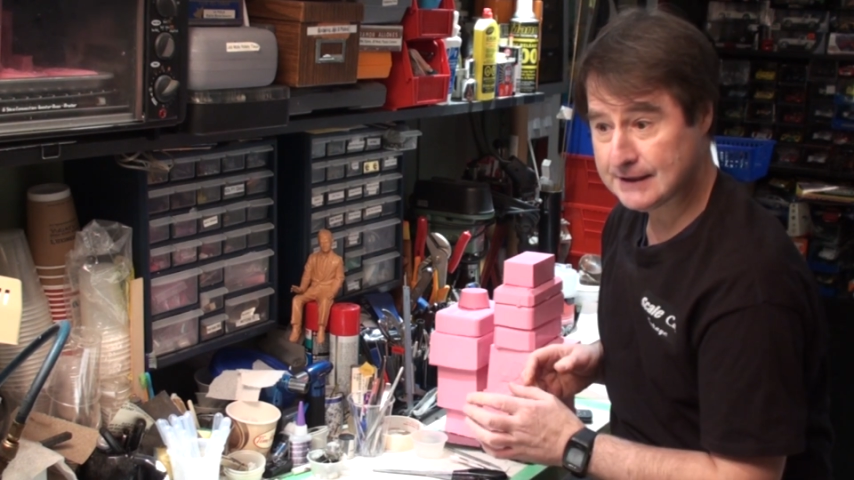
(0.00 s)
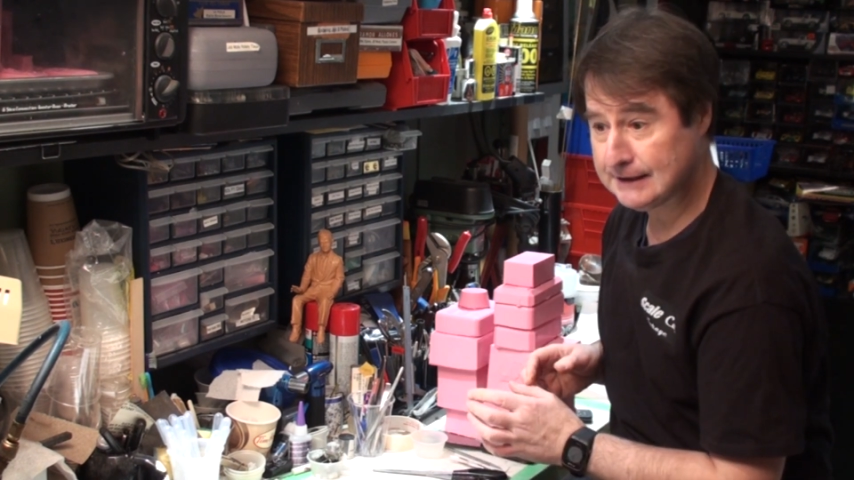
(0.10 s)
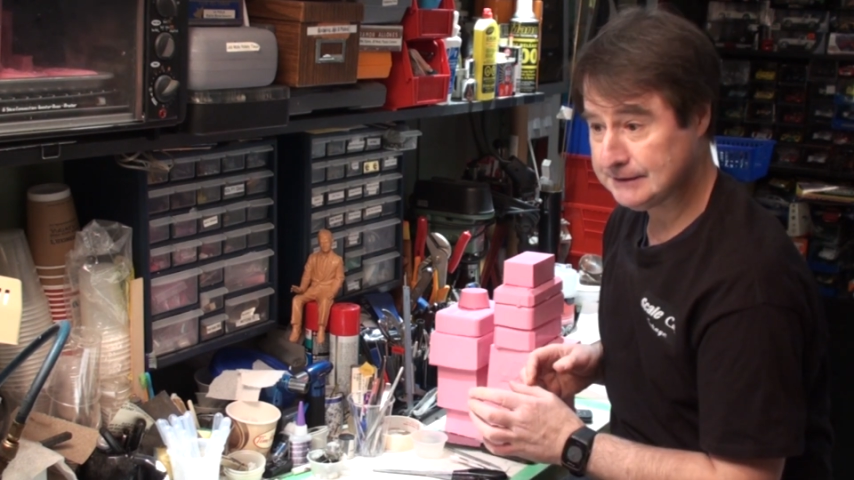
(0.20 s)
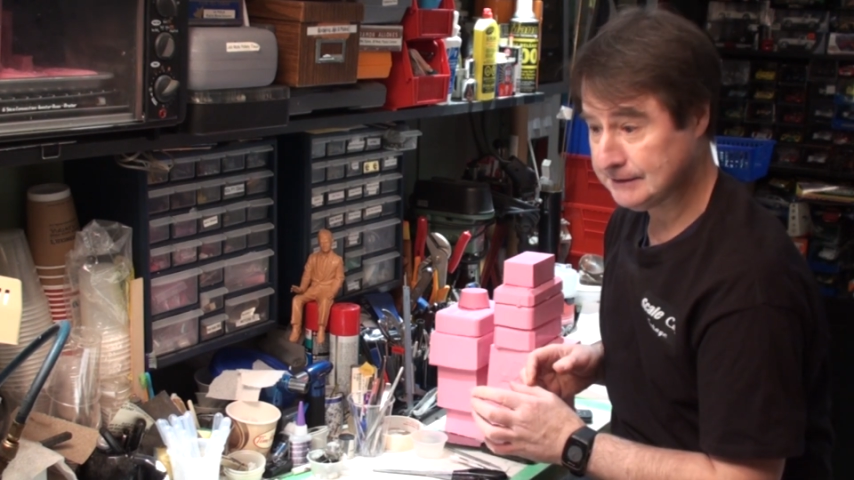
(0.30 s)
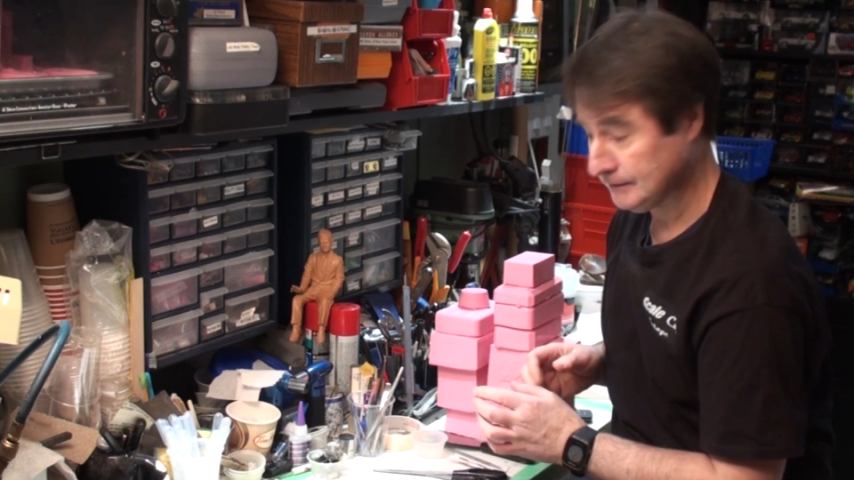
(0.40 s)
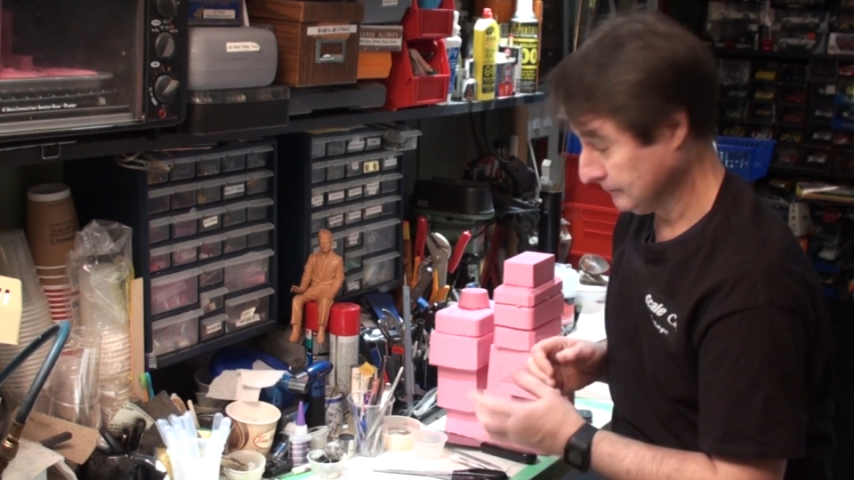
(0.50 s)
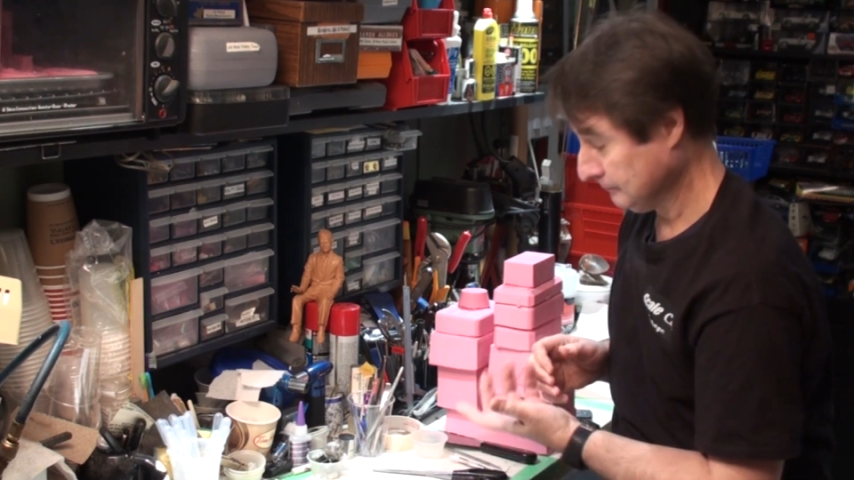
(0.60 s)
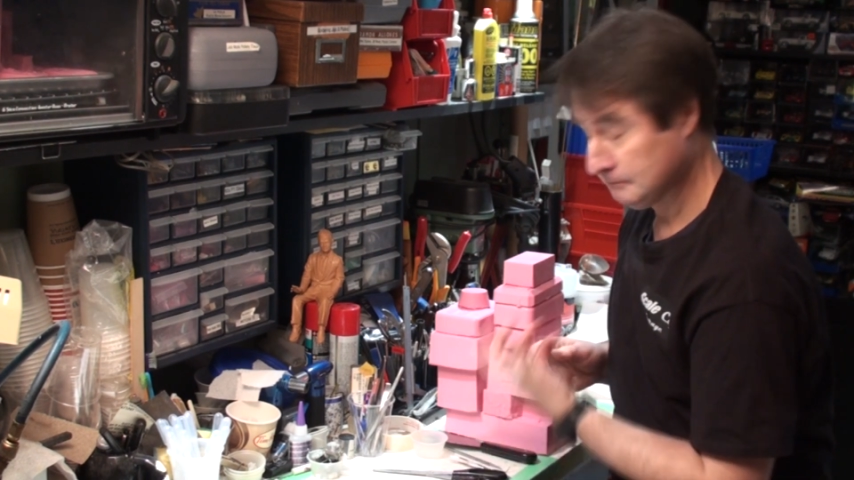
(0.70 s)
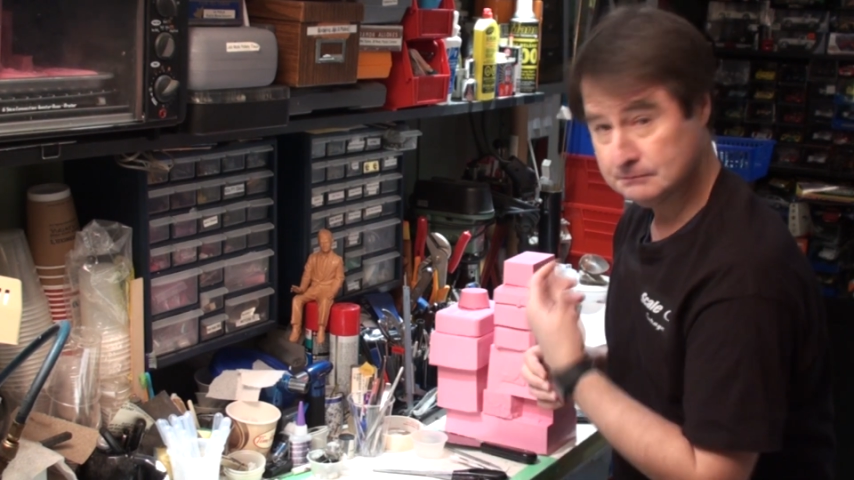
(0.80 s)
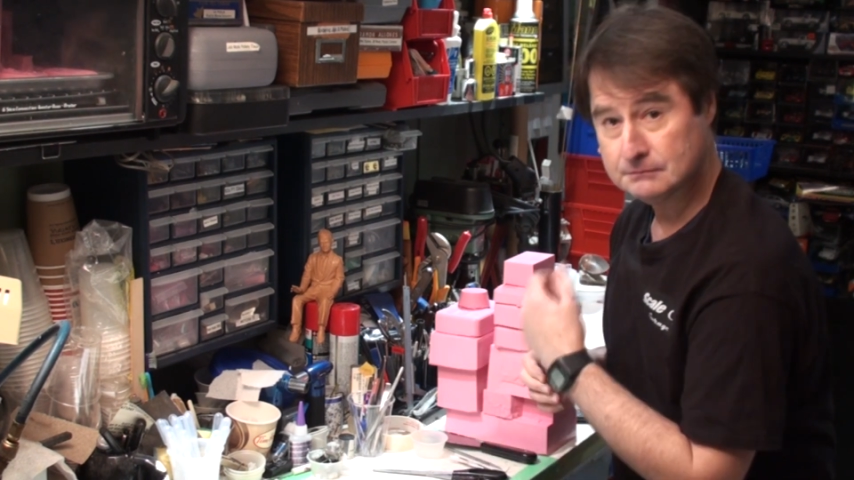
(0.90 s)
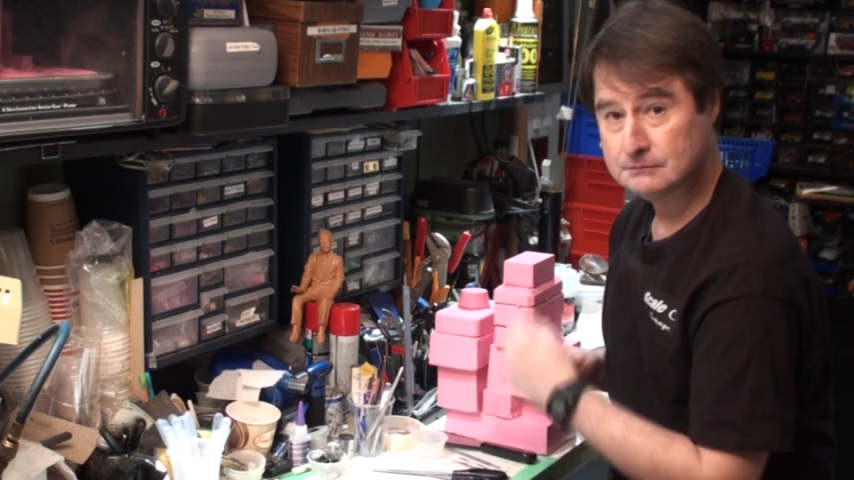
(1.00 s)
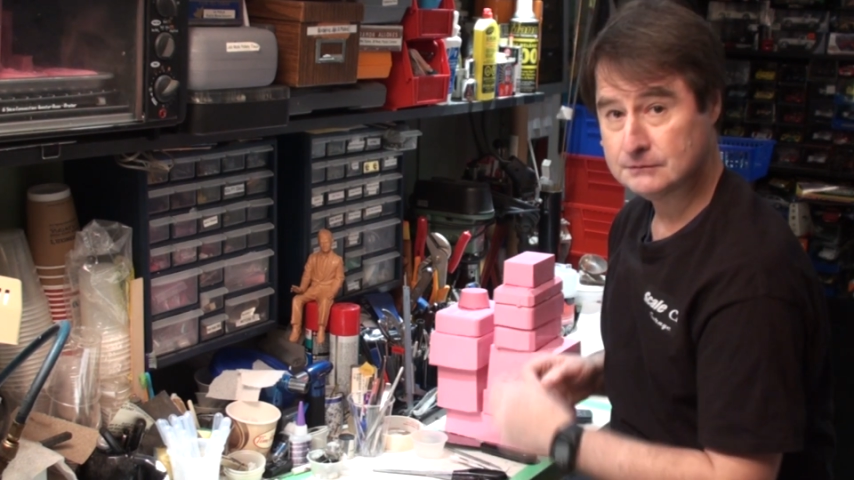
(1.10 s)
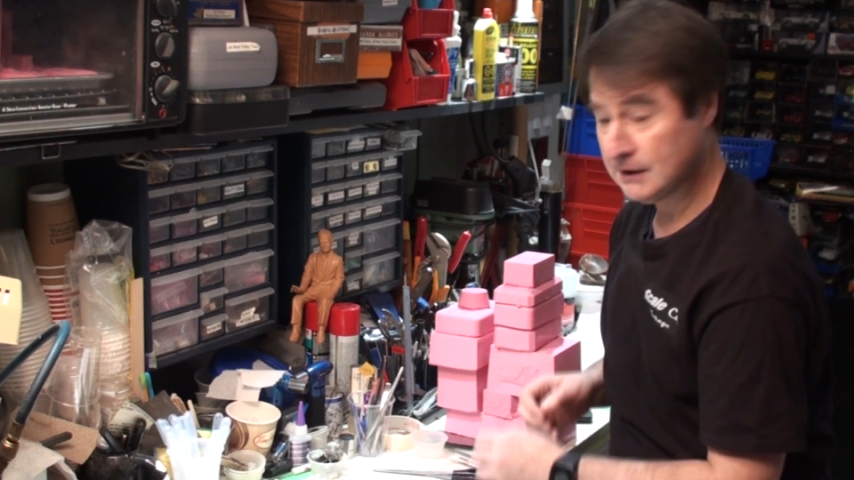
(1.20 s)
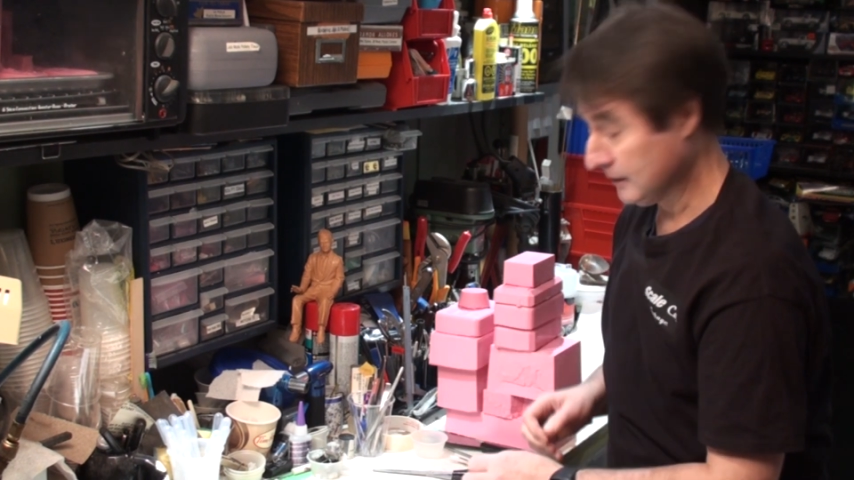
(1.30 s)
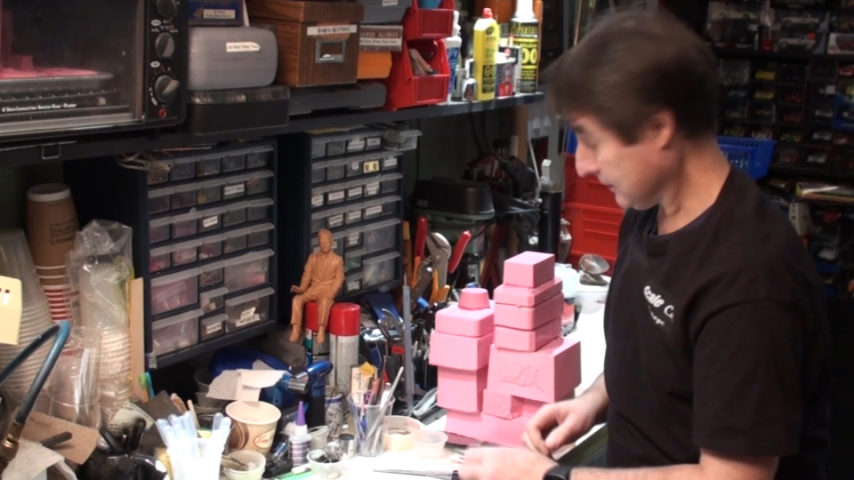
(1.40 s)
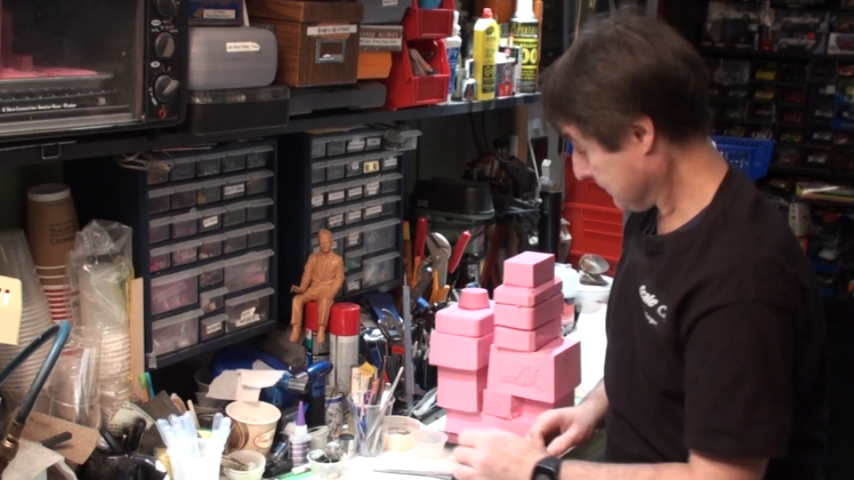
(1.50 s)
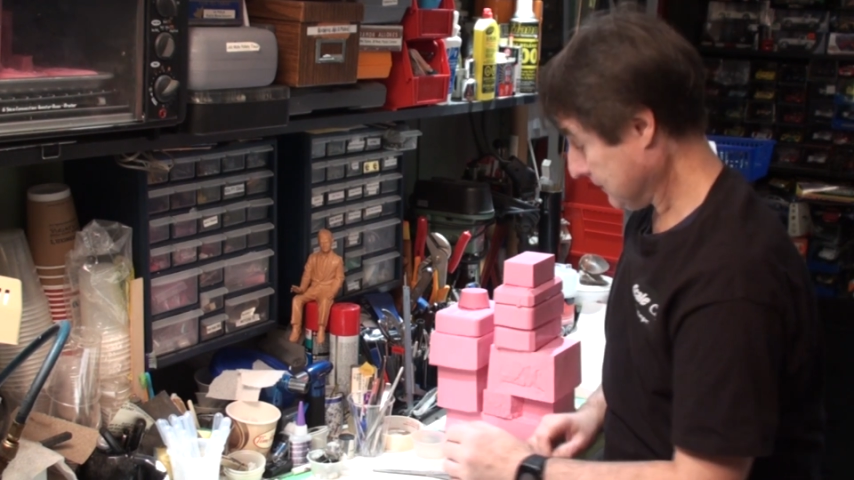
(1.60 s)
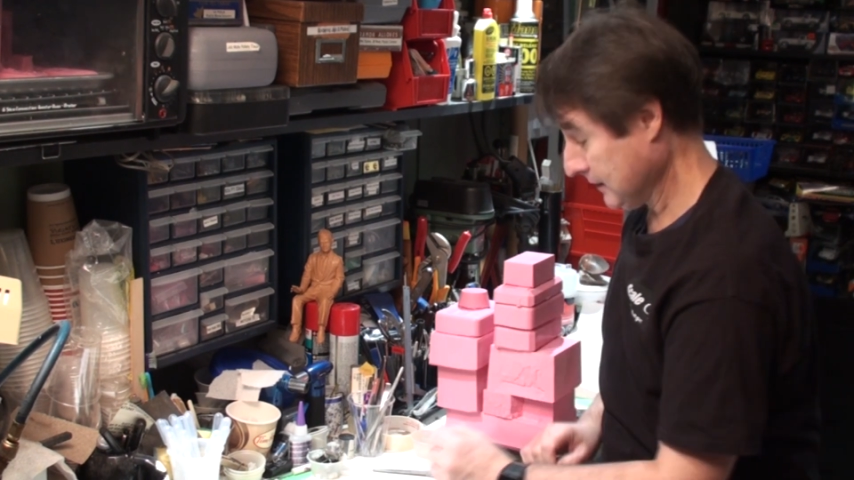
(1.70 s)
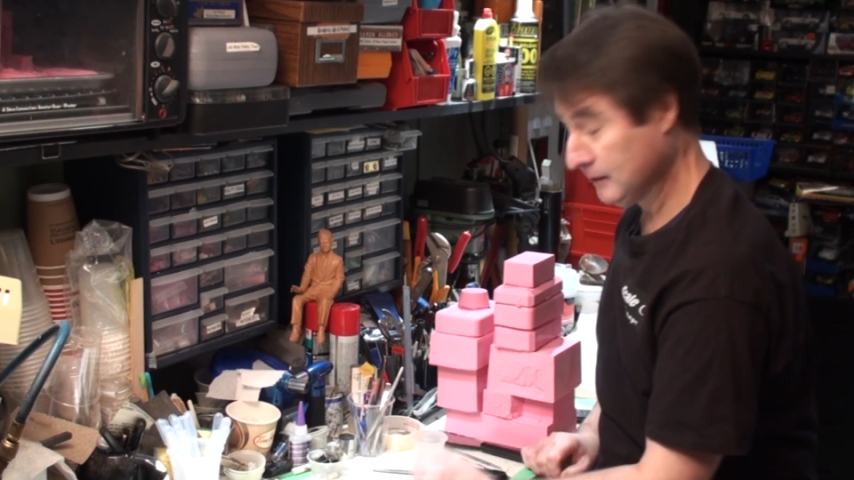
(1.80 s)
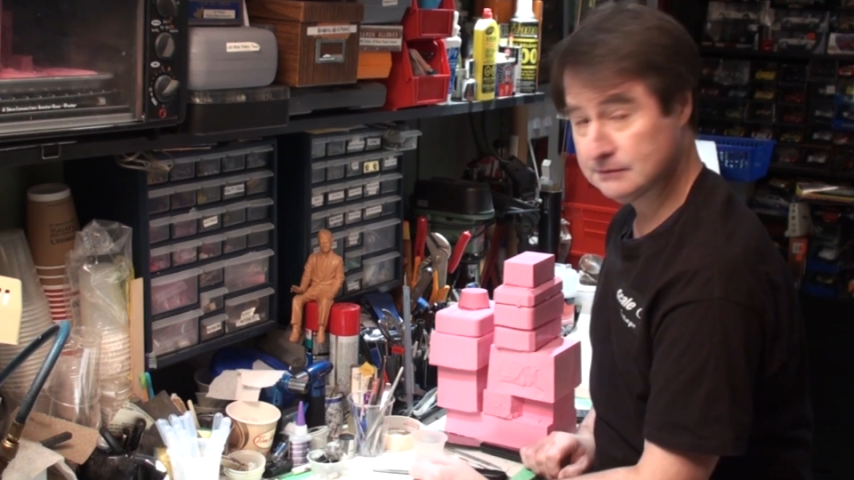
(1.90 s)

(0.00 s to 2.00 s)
well, let's